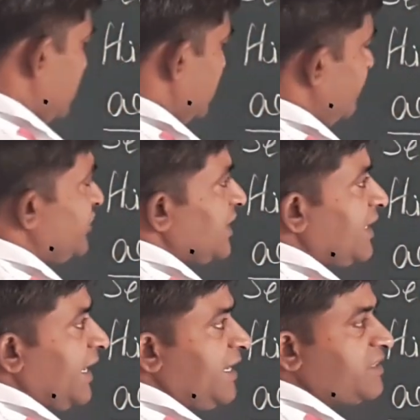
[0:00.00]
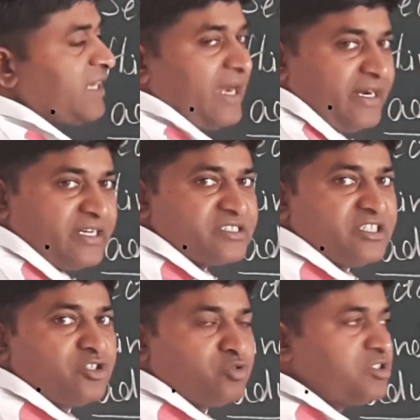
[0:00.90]
We shall write the address
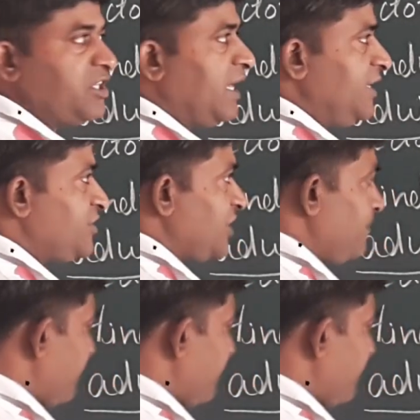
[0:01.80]
in 2-3 lines.